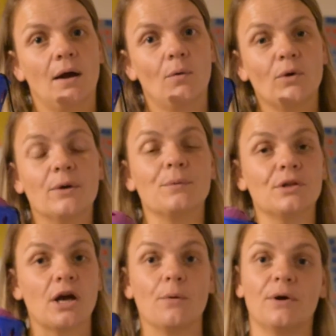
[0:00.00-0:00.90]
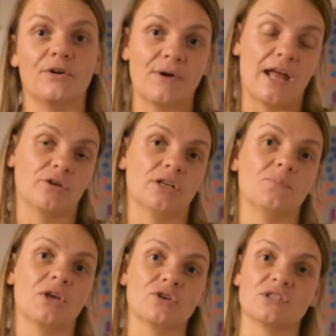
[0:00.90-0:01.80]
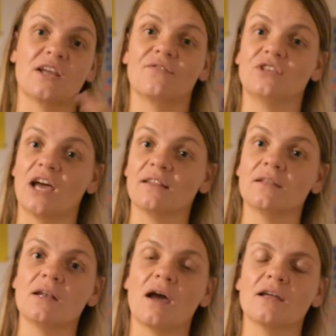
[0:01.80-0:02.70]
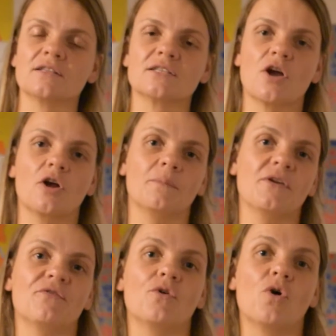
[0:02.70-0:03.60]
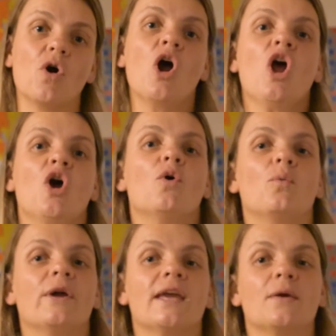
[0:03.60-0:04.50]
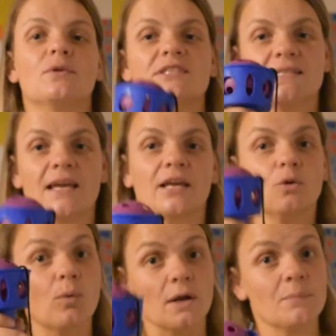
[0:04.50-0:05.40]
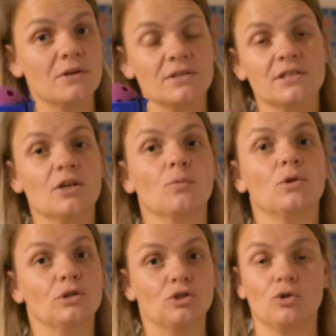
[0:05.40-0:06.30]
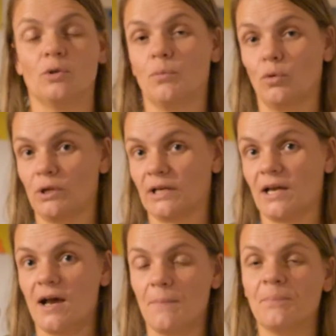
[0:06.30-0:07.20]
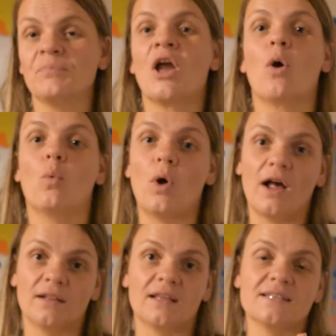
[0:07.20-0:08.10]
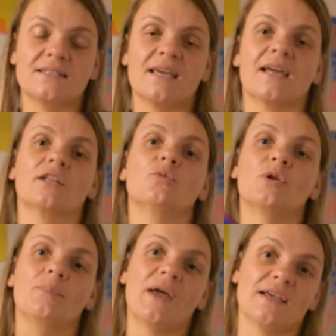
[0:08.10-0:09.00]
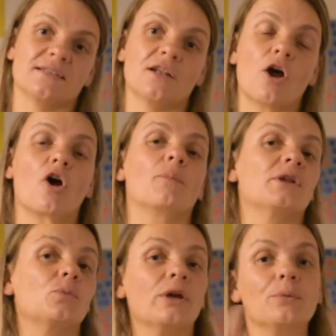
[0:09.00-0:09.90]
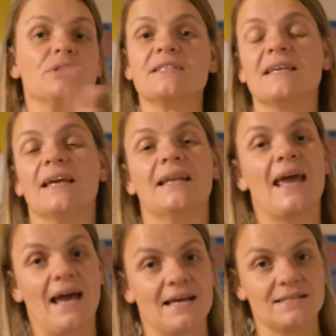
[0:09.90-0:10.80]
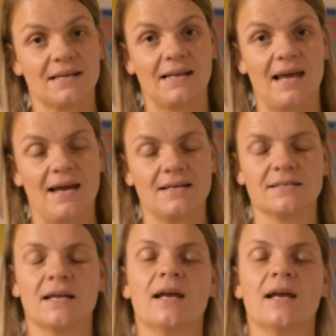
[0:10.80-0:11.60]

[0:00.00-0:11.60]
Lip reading: We will go around, and because they've done the 9 song before, we will sing it. One person will do the ball and cup. While they sing it, we'll pass along, but we will sing it as a class.